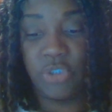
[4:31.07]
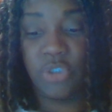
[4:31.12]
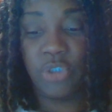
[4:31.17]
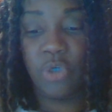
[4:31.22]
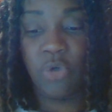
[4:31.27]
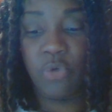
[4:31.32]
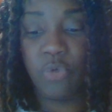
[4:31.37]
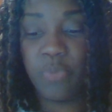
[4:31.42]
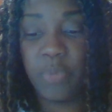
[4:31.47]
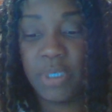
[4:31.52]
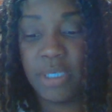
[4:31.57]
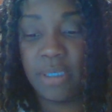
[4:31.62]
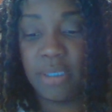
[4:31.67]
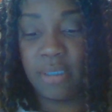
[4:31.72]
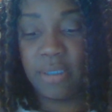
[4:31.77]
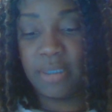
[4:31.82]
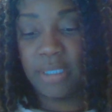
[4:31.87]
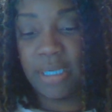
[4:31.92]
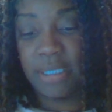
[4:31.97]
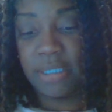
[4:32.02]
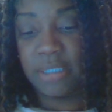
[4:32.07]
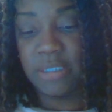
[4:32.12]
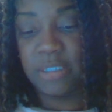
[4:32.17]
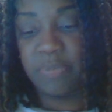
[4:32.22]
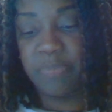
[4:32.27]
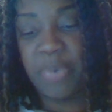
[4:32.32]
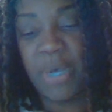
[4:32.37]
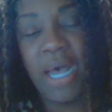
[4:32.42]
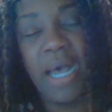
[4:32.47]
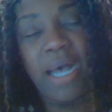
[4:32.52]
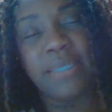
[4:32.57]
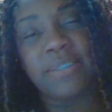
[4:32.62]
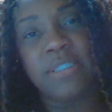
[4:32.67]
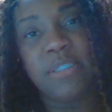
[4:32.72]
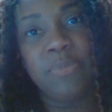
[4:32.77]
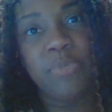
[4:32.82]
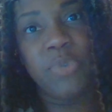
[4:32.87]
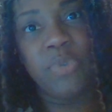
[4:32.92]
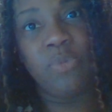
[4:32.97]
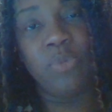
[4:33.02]
showed me that it's
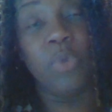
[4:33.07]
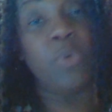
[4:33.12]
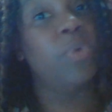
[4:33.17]
possible.